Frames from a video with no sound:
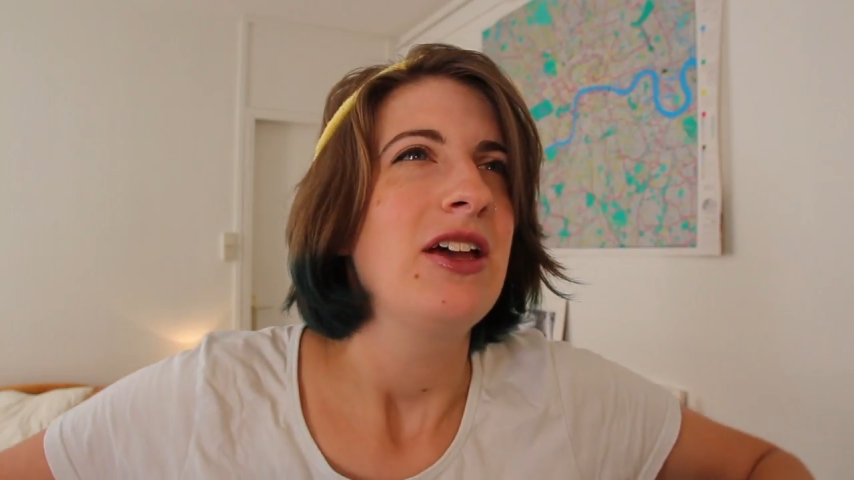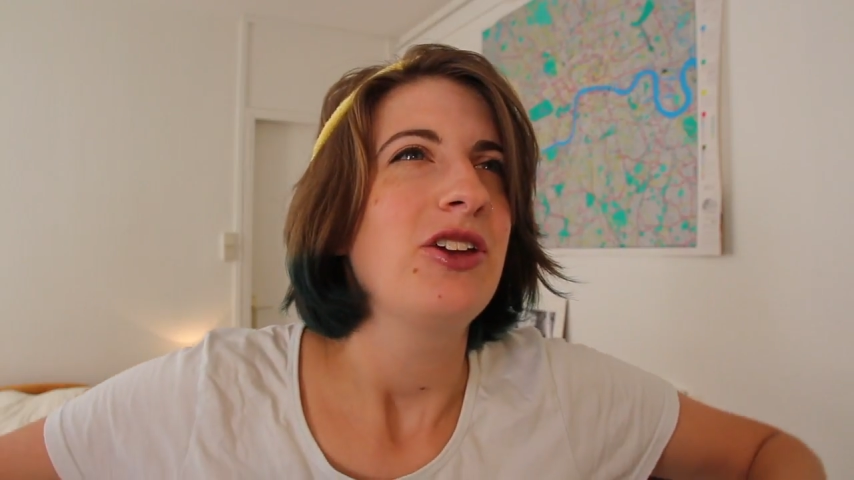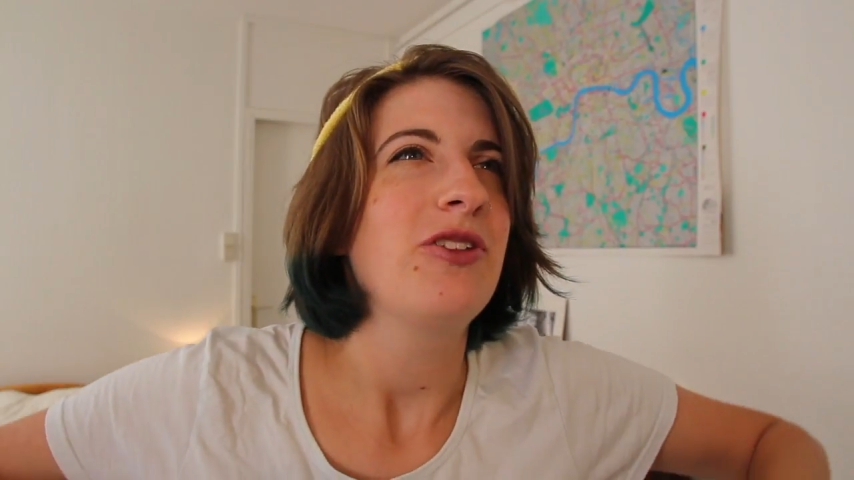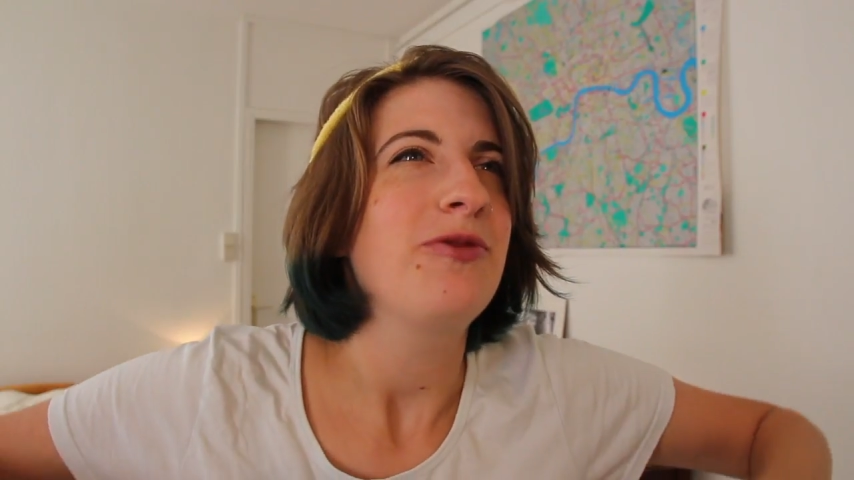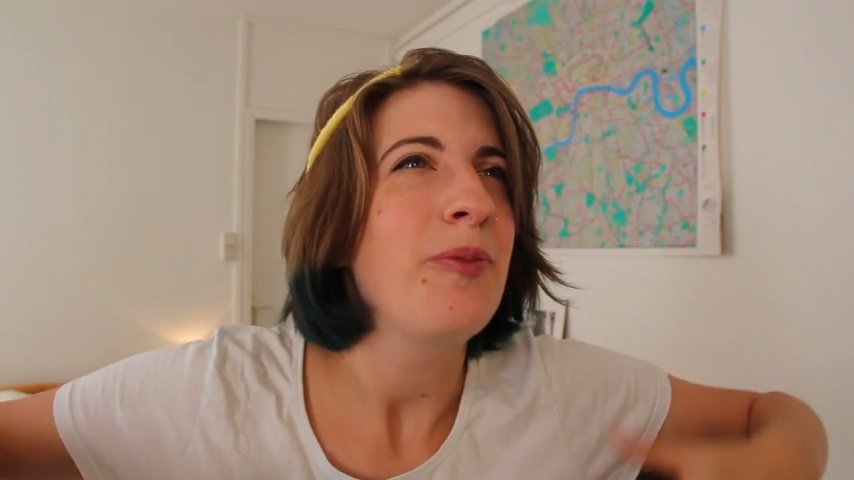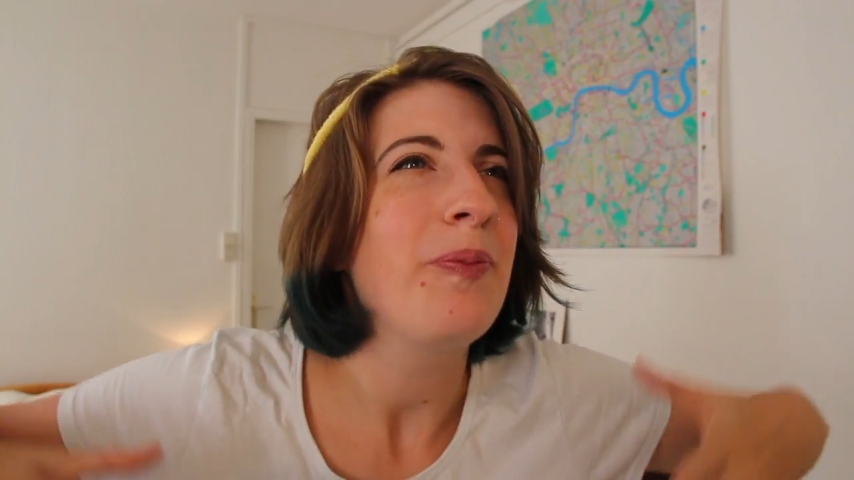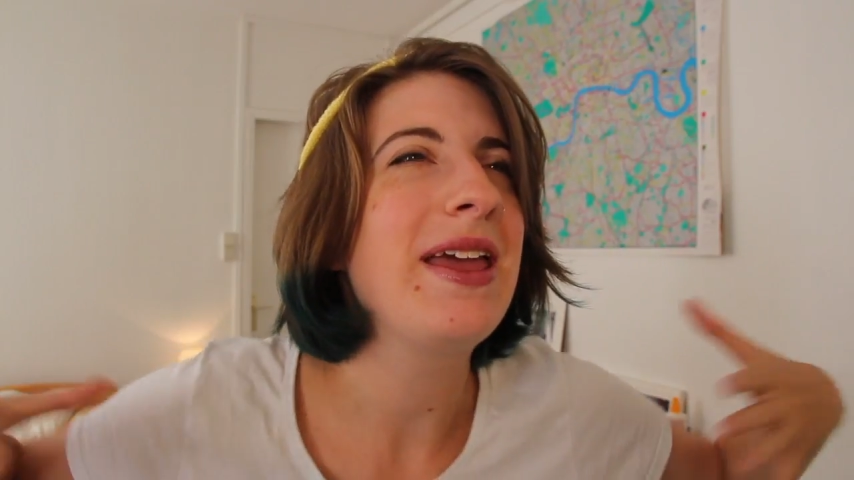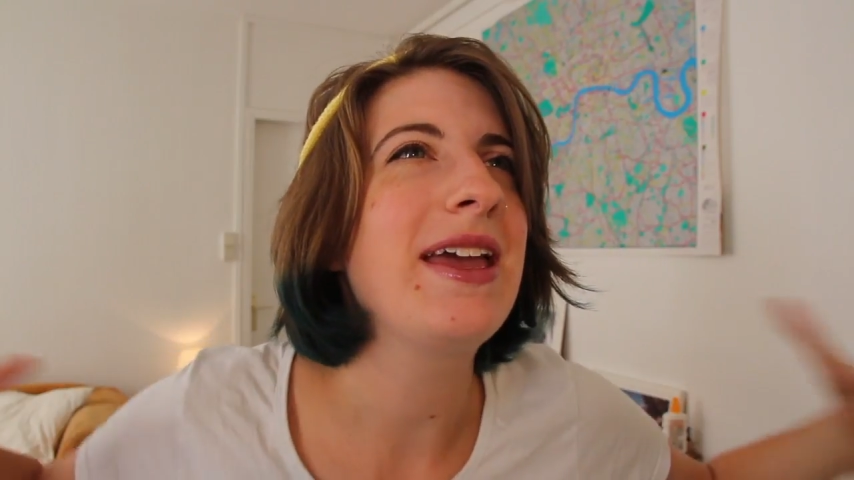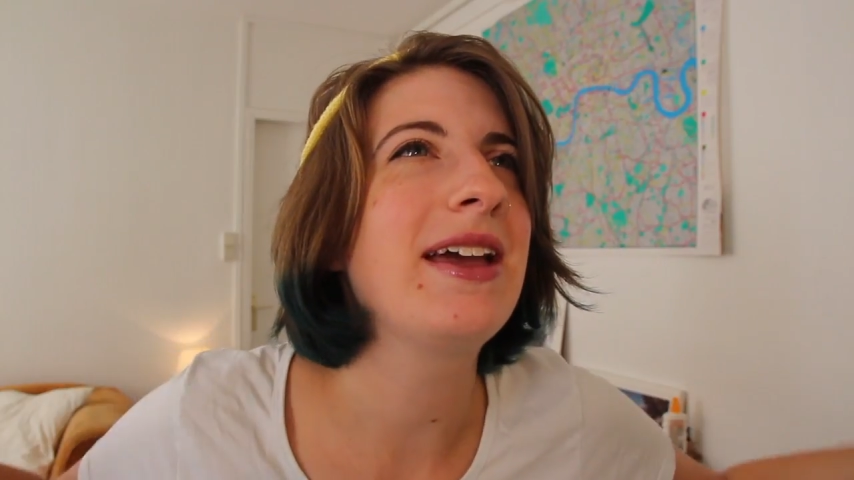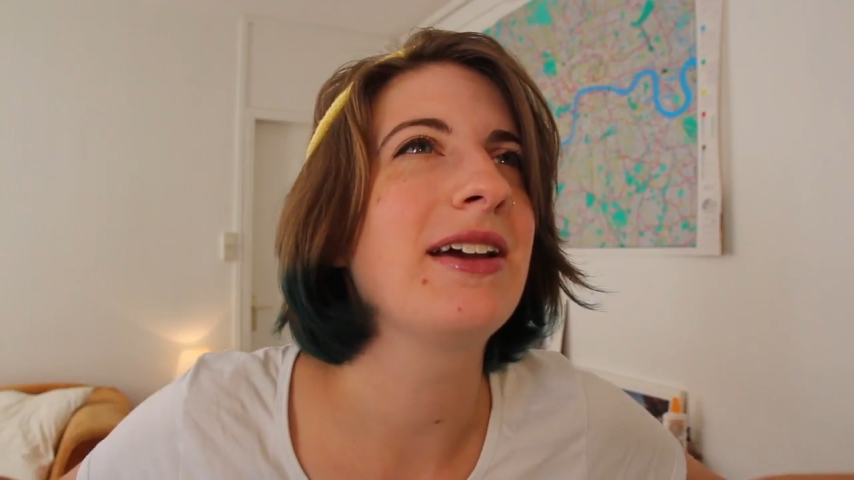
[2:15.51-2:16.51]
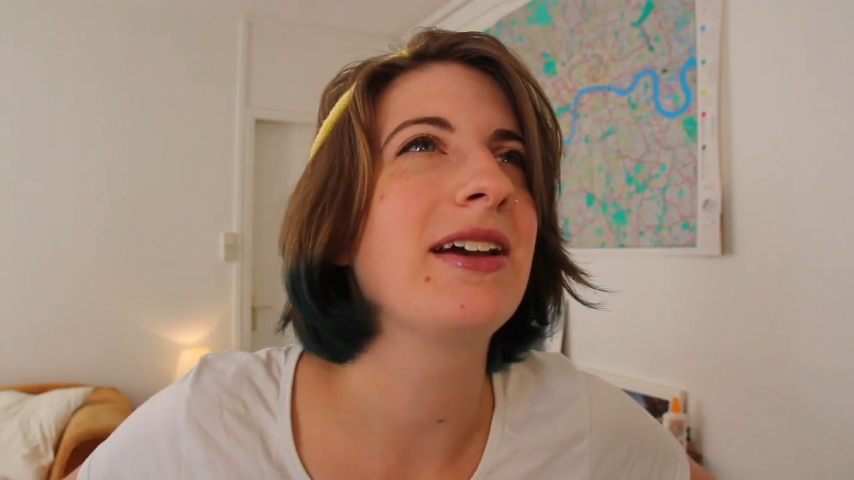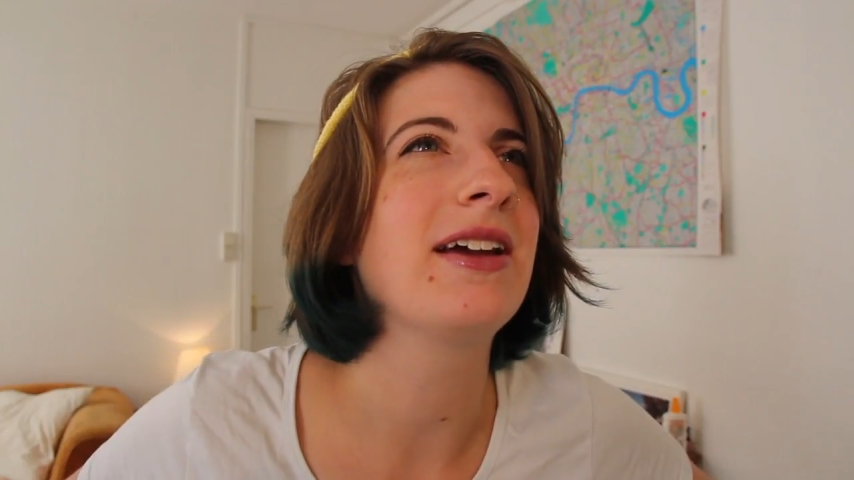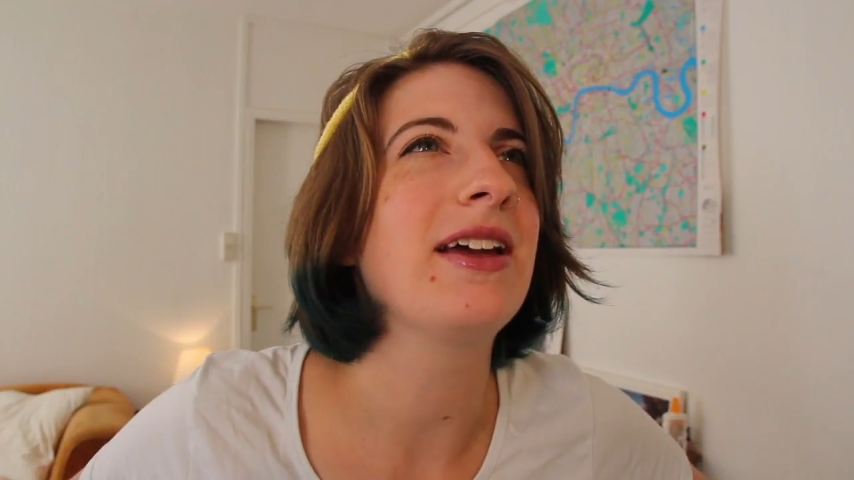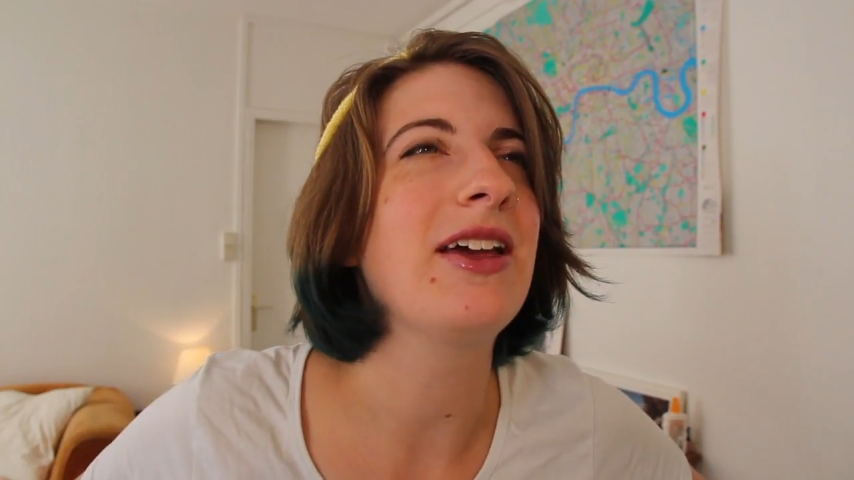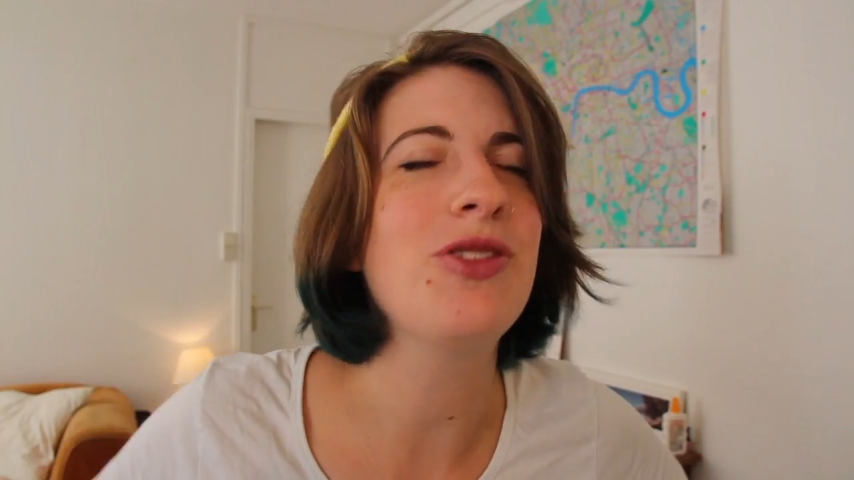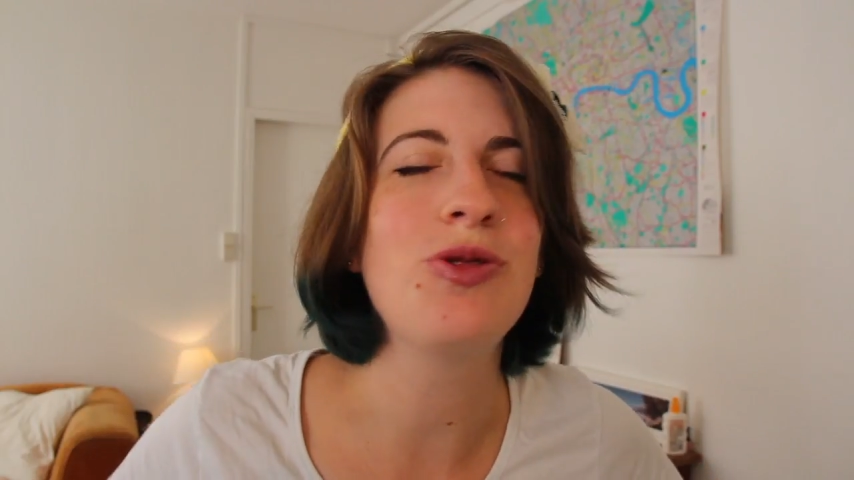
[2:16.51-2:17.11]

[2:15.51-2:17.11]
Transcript: you know, for being in